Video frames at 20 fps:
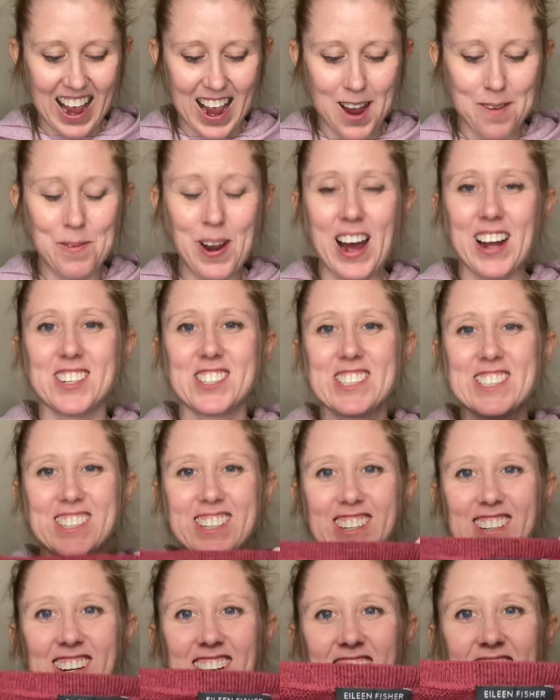I'm not
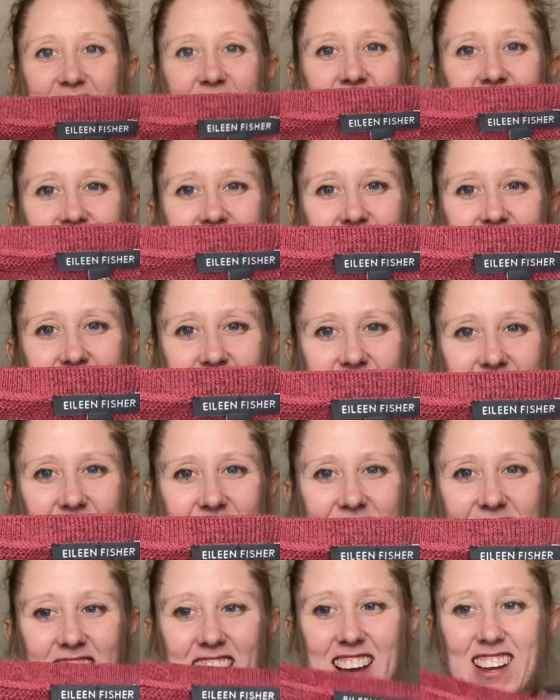sure. The
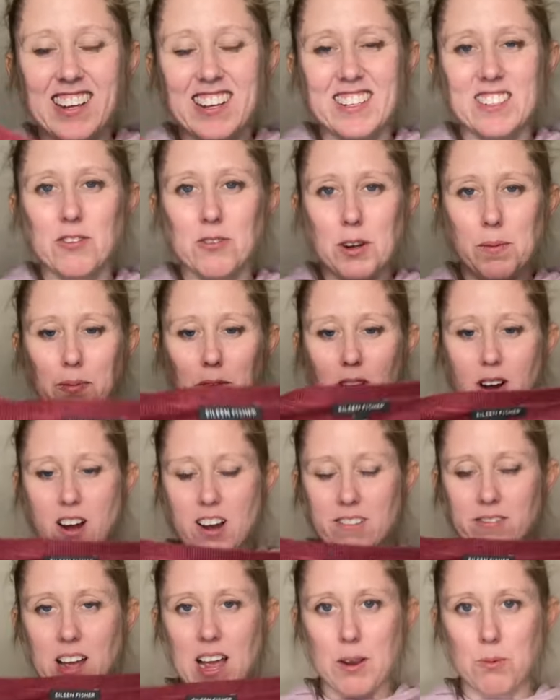size tag is ripped
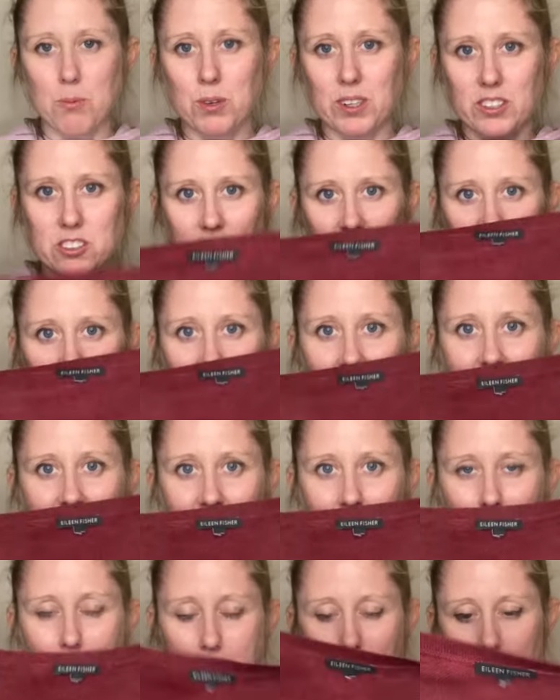off. I will just
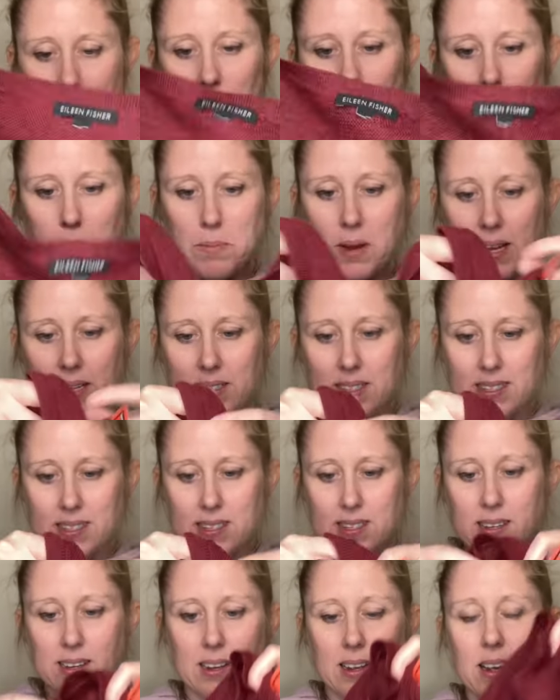take
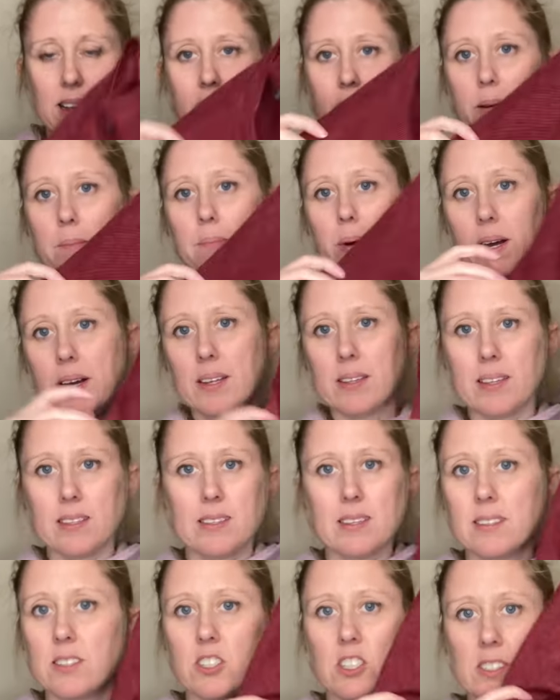measurements, but this
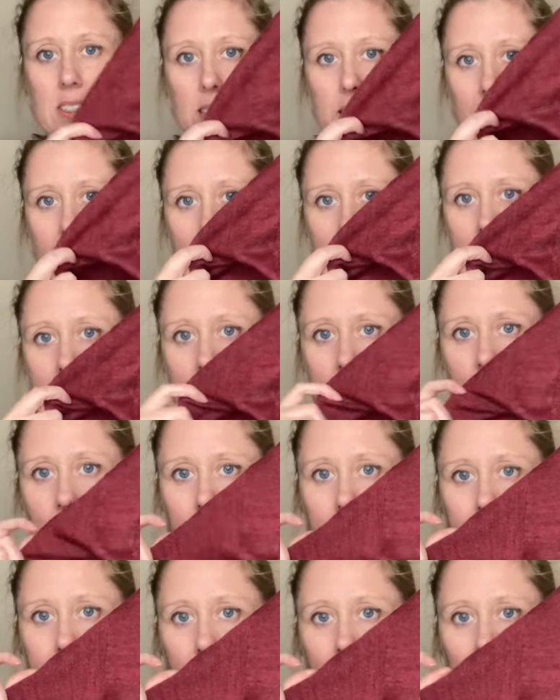is just a nice,
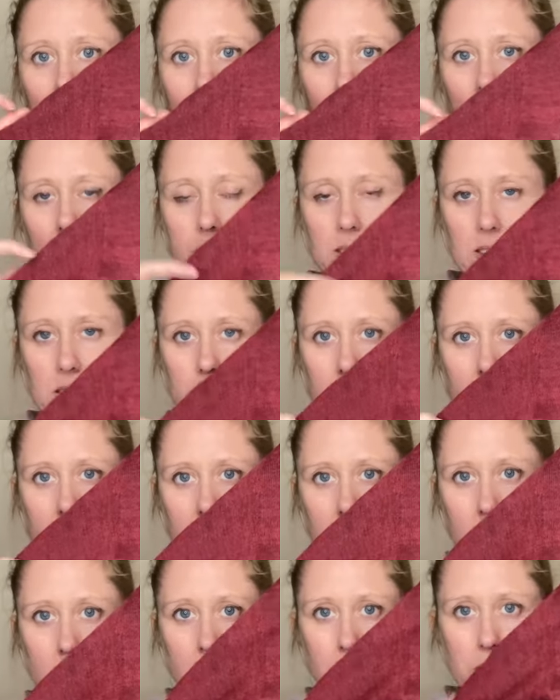fun
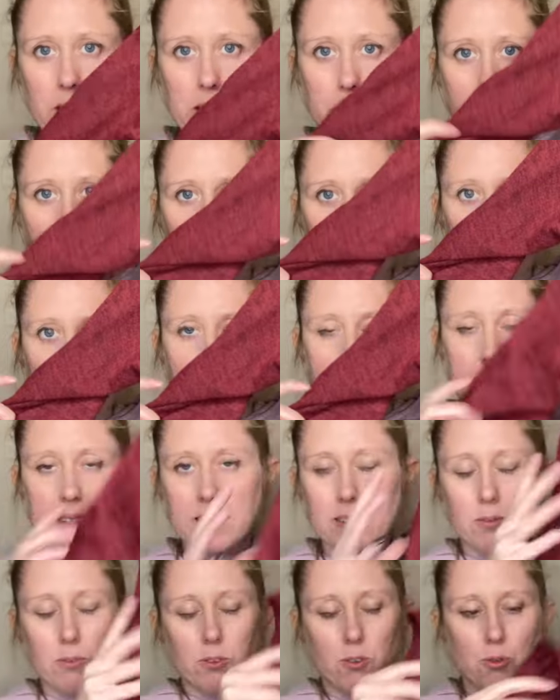little red
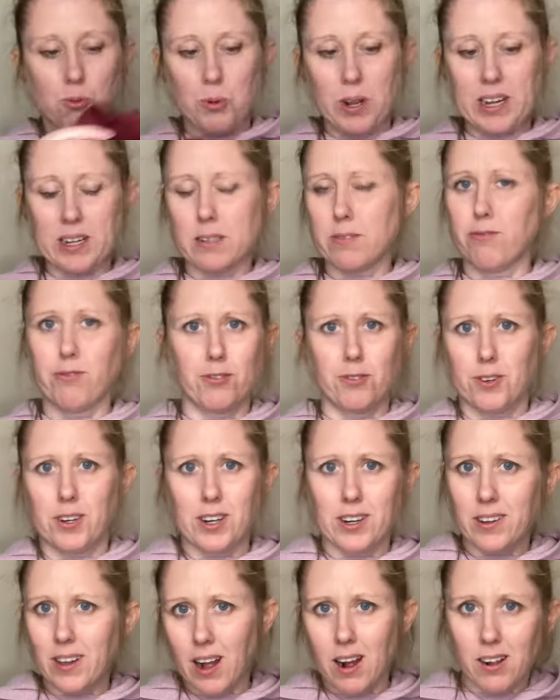piece. Great
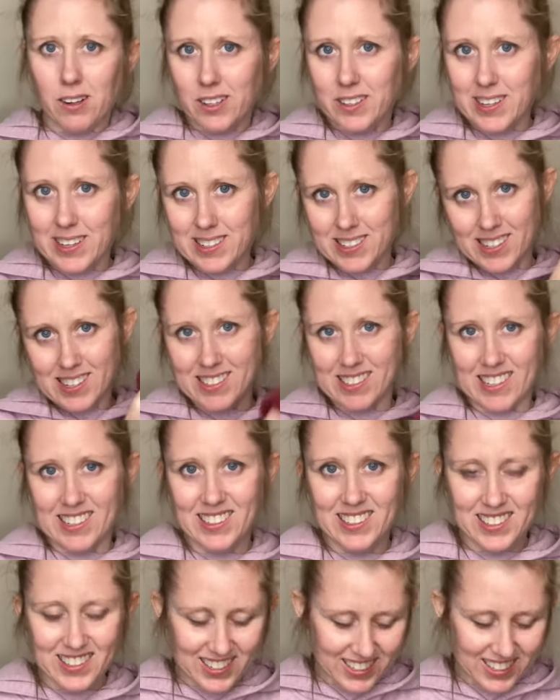for the holiday season.